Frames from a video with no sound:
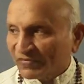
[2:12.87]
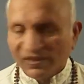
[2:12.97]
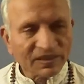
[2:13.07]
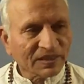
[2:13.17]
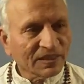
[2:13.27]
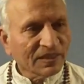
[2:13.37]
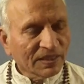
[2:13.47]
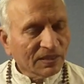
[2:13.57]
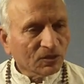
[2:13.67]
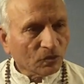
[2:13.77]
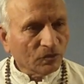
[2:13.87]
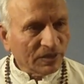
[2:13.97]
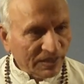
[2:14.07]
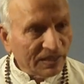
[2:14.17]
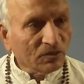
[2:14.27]
Okay. So
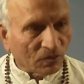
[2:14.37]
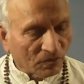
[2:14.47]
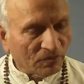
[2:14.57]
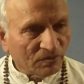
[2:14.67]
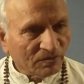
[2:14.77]
ego